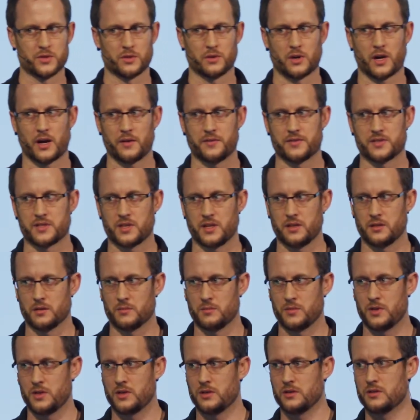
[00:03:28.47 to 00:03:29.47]
or I've seen
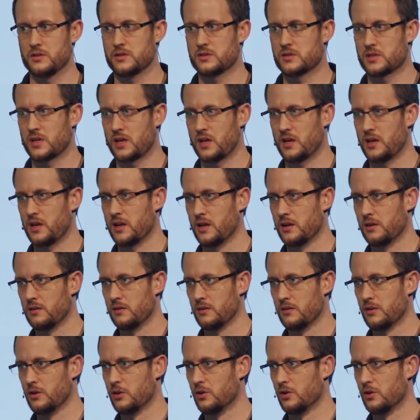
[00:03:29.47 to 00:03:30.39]
them used in